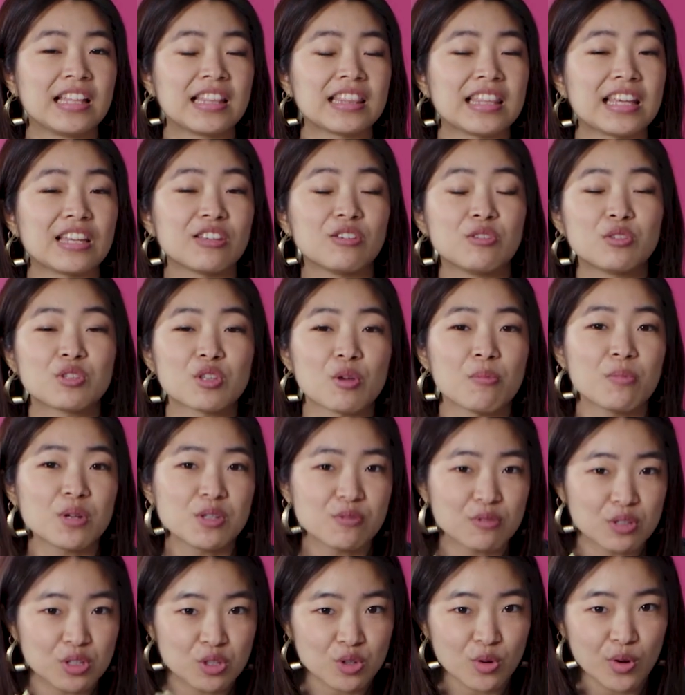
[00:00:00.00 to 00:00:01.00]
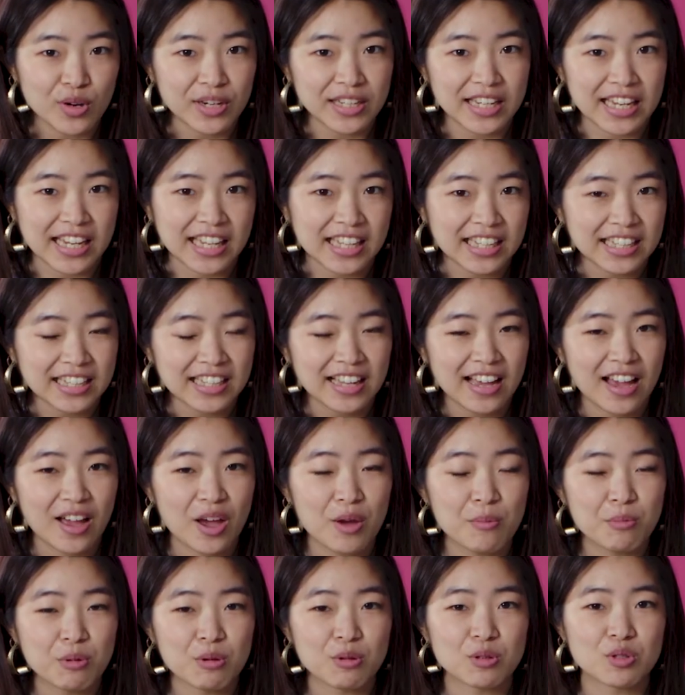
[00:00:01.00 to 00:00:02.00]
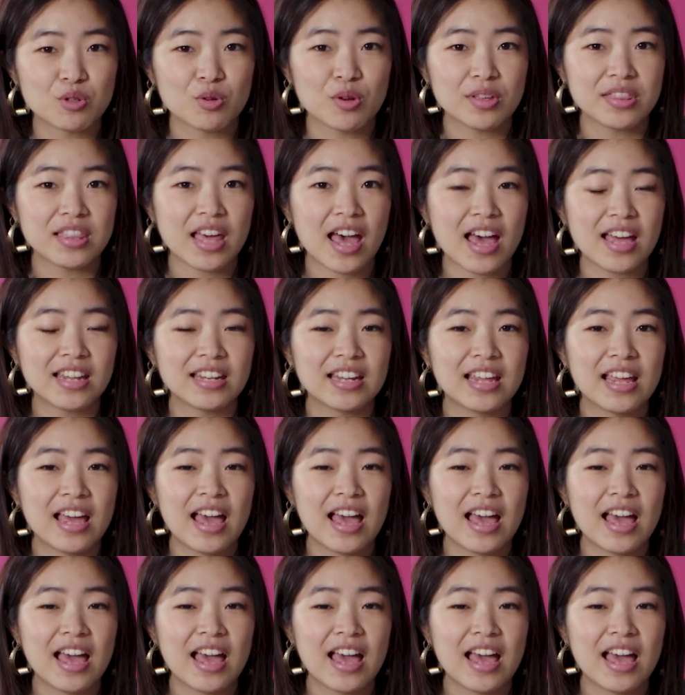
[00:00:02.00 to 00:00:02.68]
Thank you so much for joining. I hope you enjoyed that.